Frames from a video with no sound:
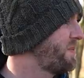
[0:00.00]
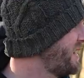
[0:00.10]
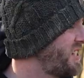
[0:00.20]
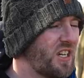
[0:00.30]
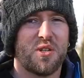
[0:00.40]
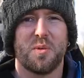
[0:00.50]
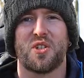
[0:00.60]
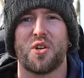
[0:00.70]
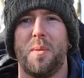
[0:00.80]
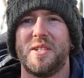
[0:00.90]
My intention was
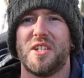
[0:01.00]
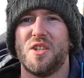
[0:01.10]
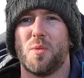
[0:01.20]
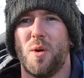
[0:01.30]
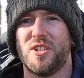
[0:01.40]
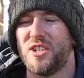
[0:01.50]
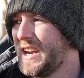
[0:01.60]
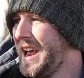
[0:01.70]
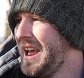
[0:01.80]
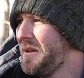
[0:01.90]
to come into these woods,